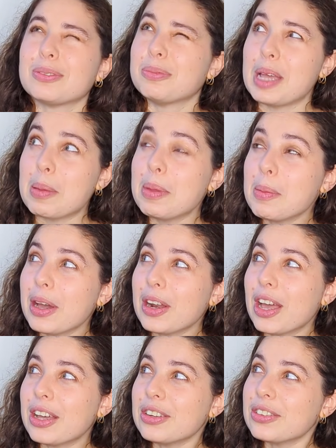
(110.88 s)
maybe about
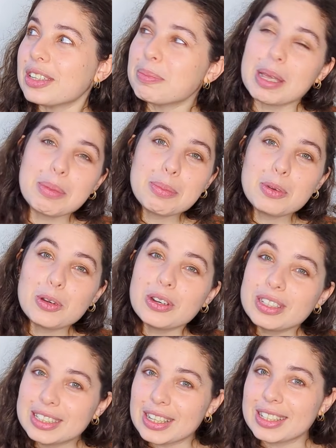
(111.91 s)
100, maybe
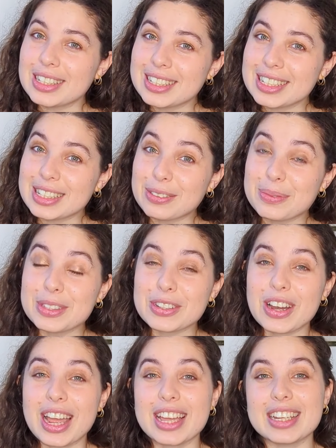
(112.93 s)
more sausages from
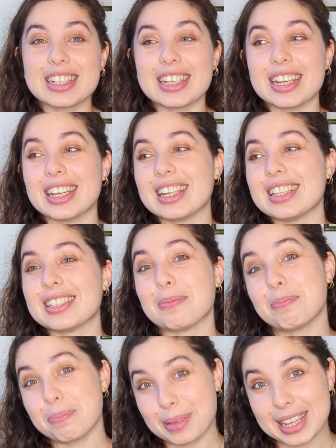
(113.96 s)
scratch. It is a
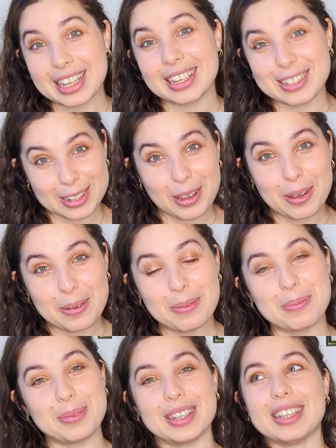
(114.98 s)
big
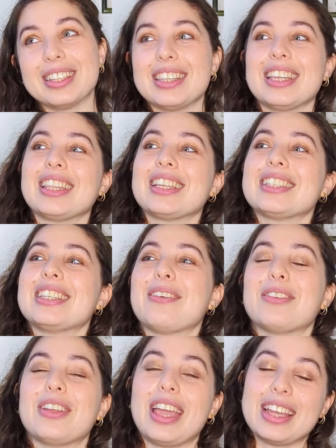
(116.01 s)
job. I think there's
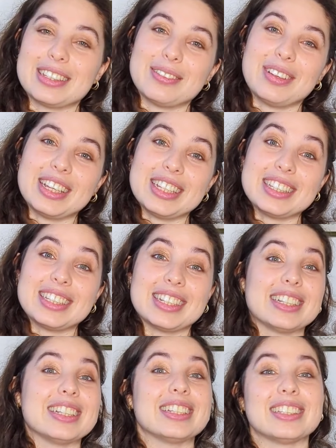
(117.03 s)
7 or 8 of us,
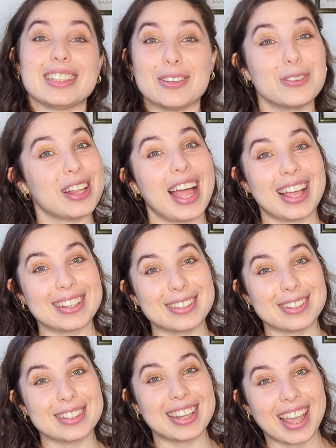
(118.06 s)
and it's an all
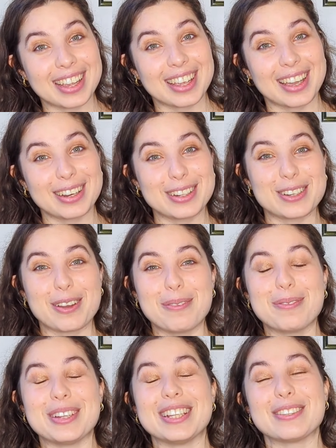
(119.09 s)
hands on deck kind of
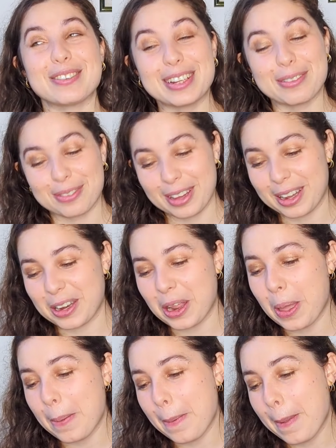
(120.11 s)
job, and it's really fun.
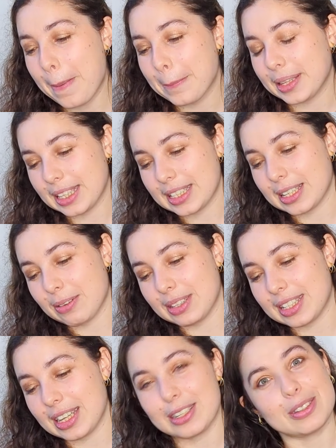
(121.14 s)
But this year we
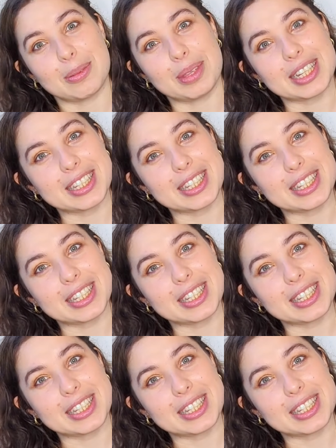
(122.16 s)
decided to do something